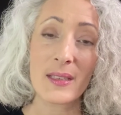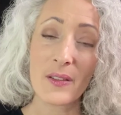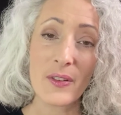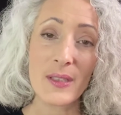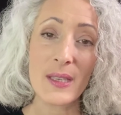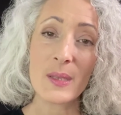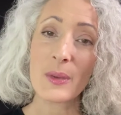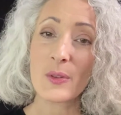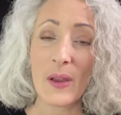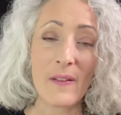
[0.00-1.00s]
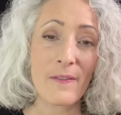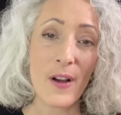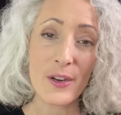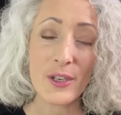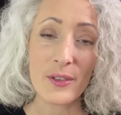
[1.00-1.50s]
the differences between
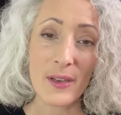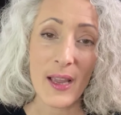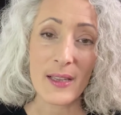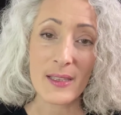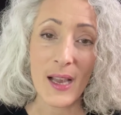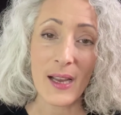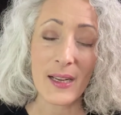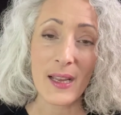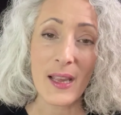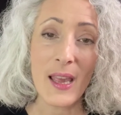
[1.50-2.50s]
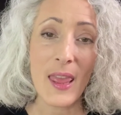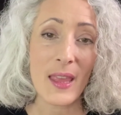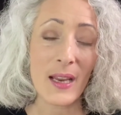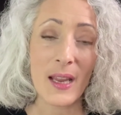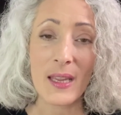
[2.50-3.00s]
functional anxiety
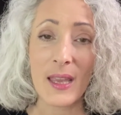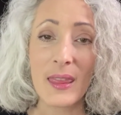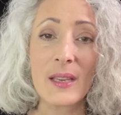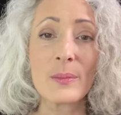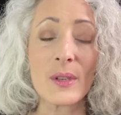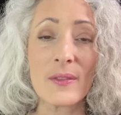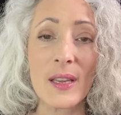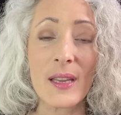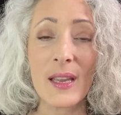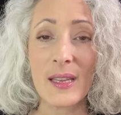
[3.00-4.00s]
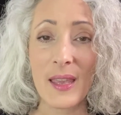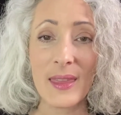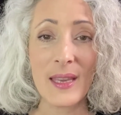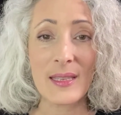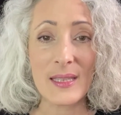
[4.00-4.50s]
that can get them moving and get
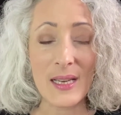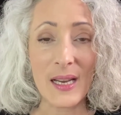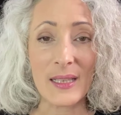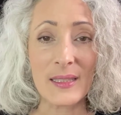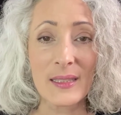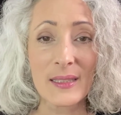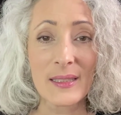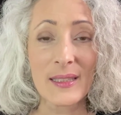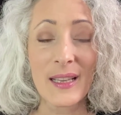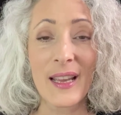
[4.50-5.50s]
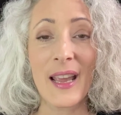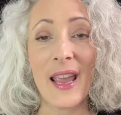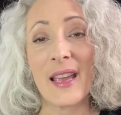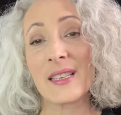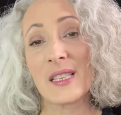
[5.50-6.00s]
things done,
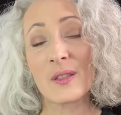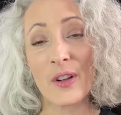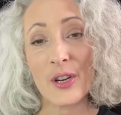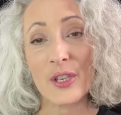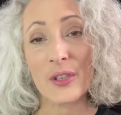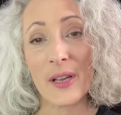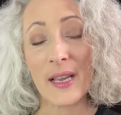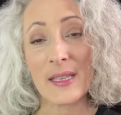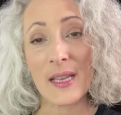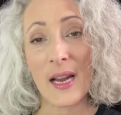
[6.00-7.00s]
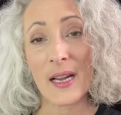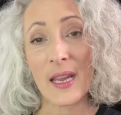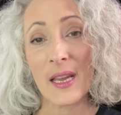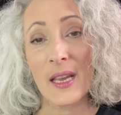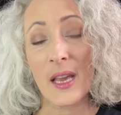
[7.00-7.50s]
and dysfunctional
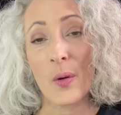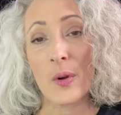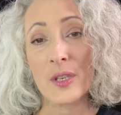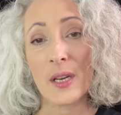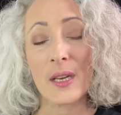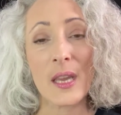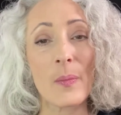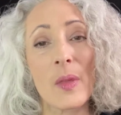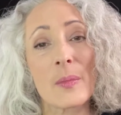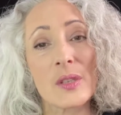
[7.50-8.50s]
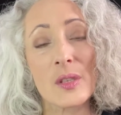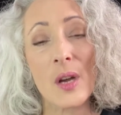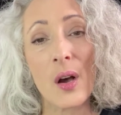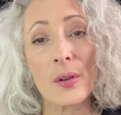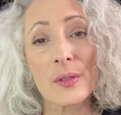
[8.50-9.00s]
anxiety, which can keep them
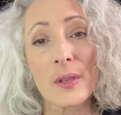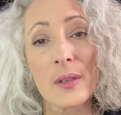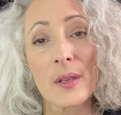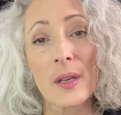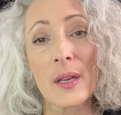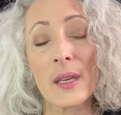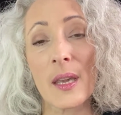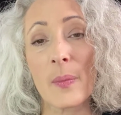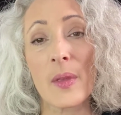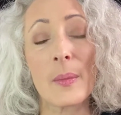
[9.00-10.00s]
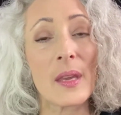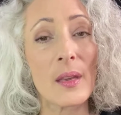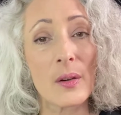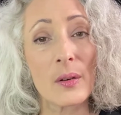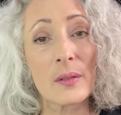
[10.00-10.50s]
stalled, keep them
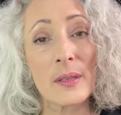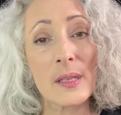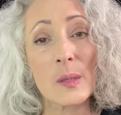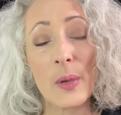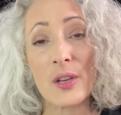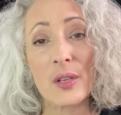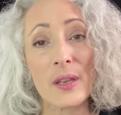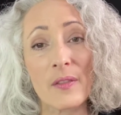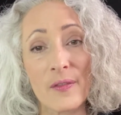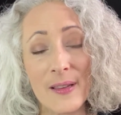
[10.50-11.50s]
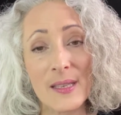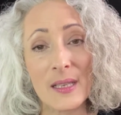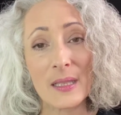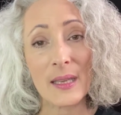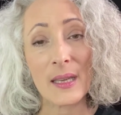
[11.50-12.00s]
ill, especially
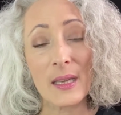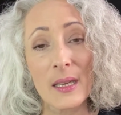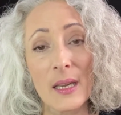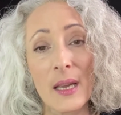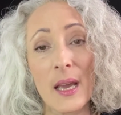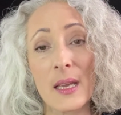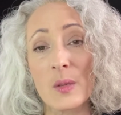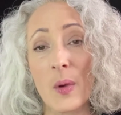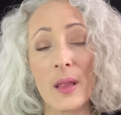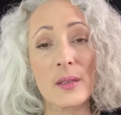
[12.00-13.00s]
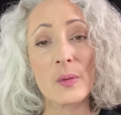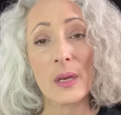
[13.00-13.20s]
physically, as well as